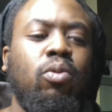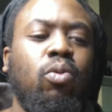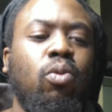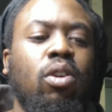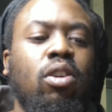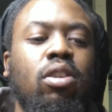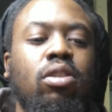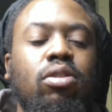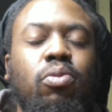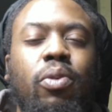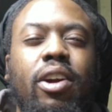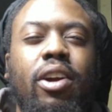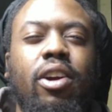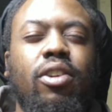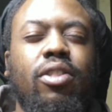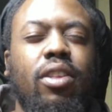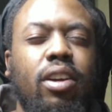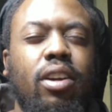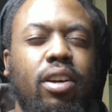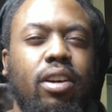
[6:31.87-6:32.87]
world where
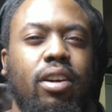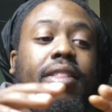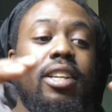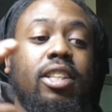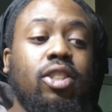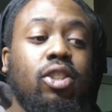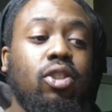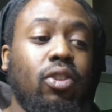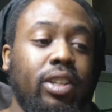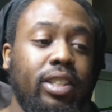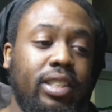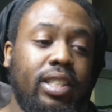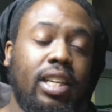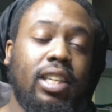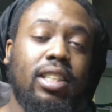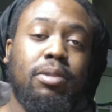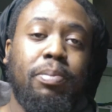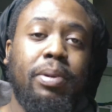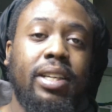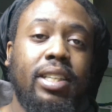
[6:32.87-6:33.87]
this story
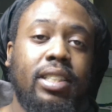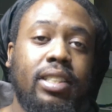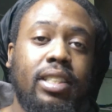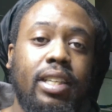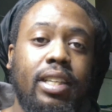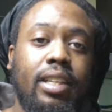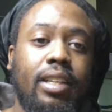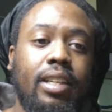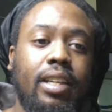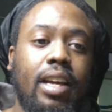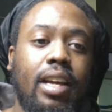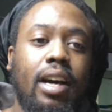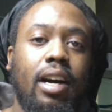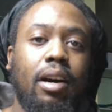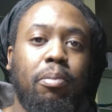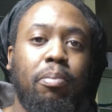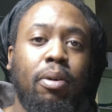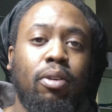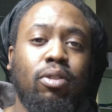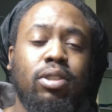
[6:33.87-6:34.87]
takes place in
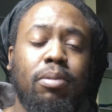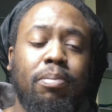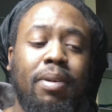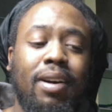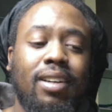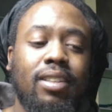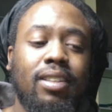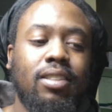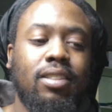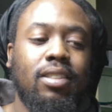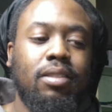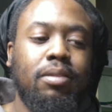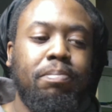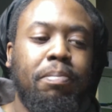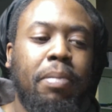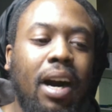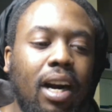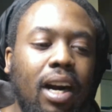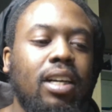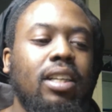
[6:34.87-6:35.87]
a
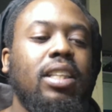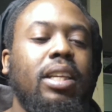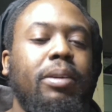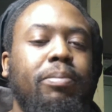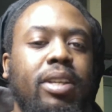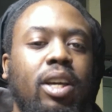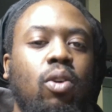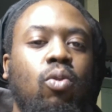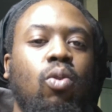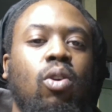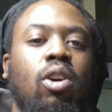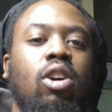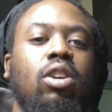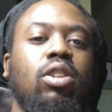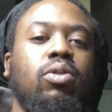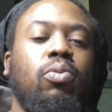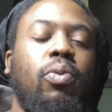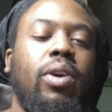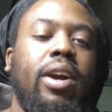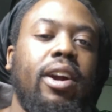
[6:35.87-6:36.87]
post-apocalyptic
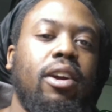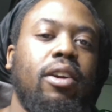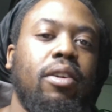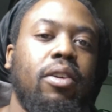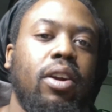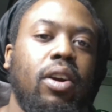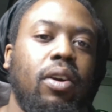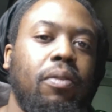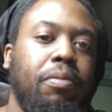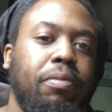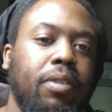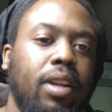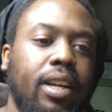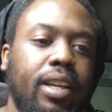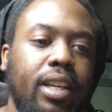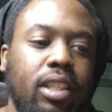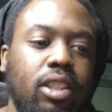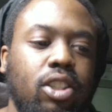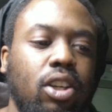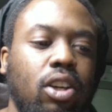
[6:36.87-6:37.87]
world where
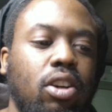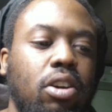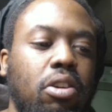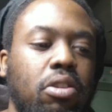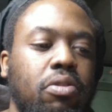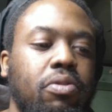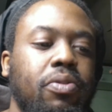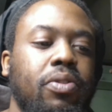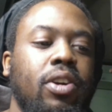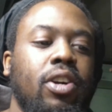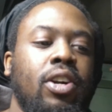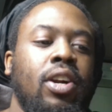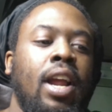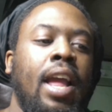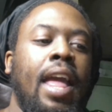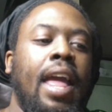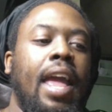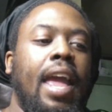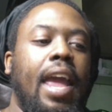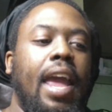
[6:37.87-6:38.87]
flooding took over,
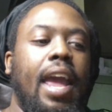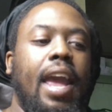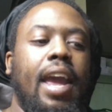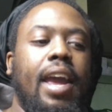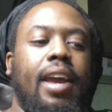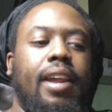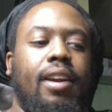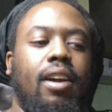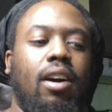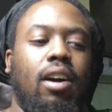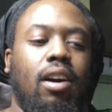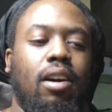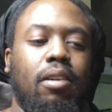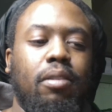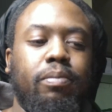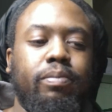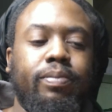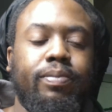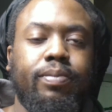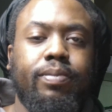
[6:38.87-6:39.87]
and
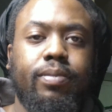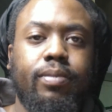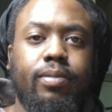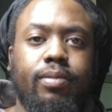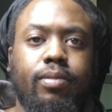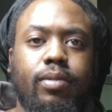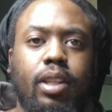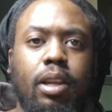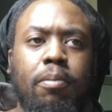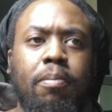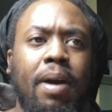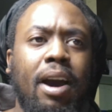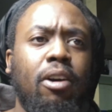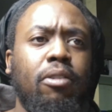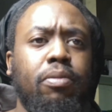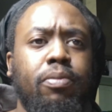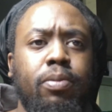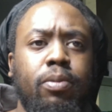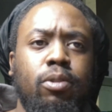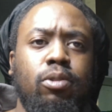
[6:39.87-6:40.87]

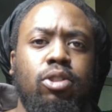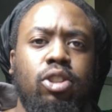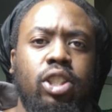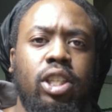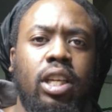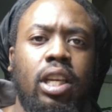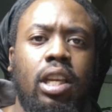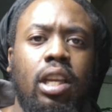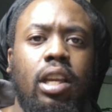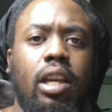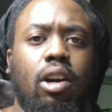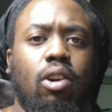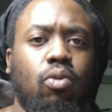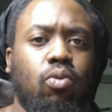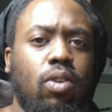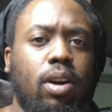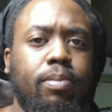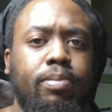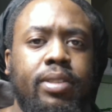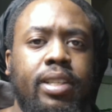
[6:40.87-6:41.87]
Mount Fuji
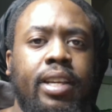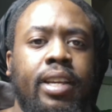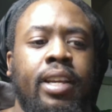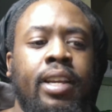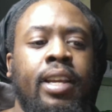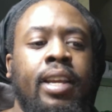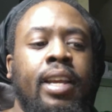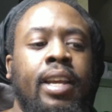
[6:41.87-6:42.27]
erupted,